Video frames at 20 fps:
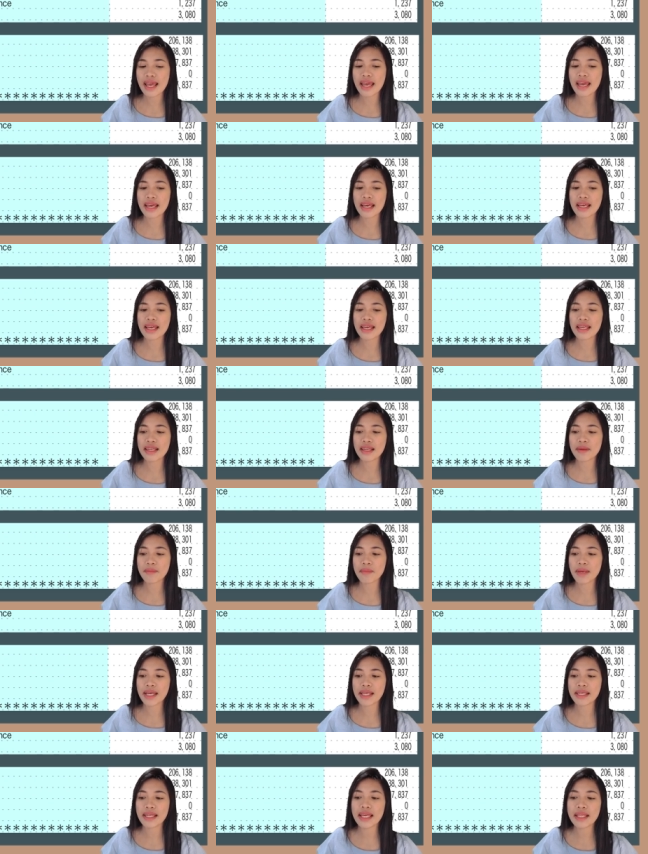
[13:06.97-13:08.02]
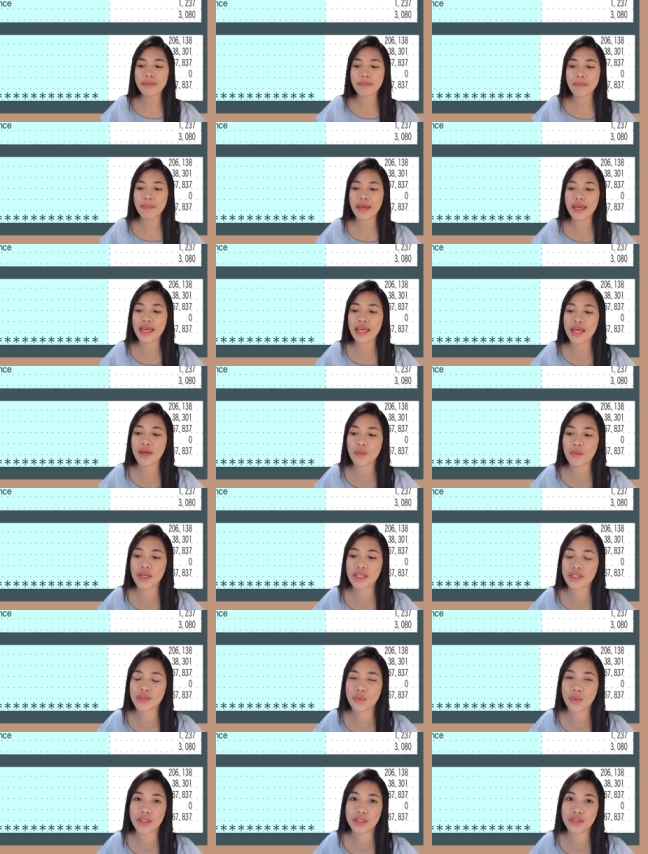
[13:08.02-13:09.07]
and my net pay
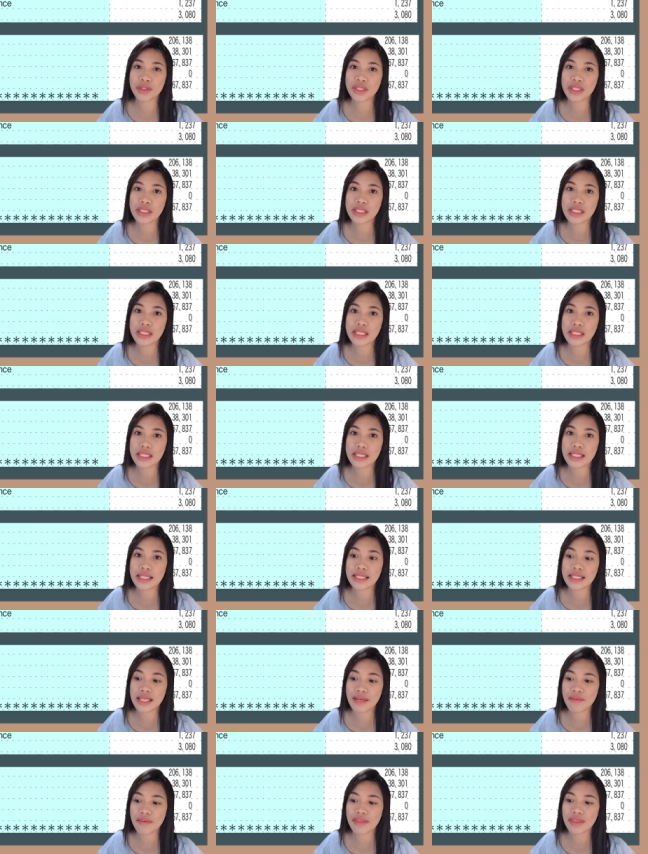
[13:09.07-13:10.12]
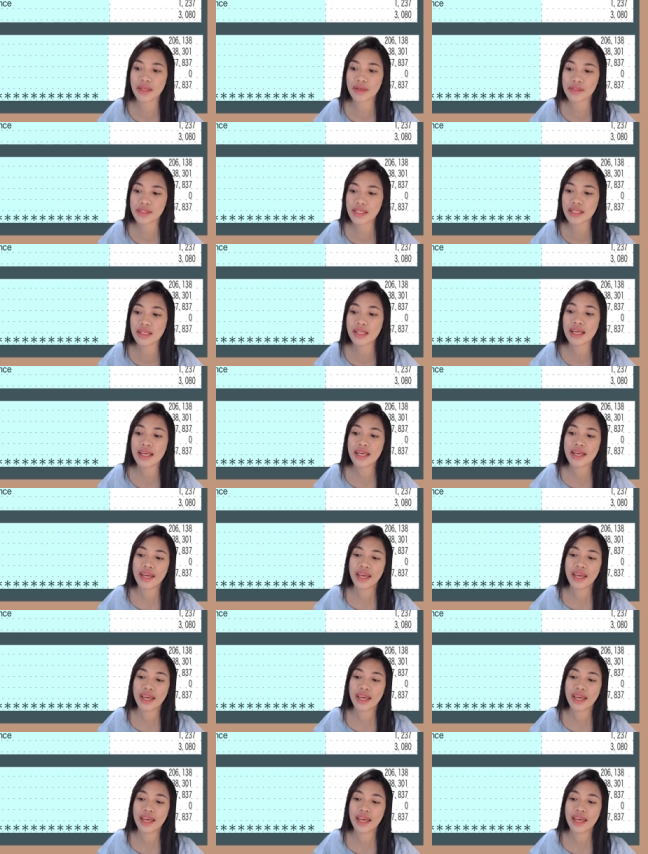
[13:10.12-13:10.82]
was one hundred sixty-seven thousand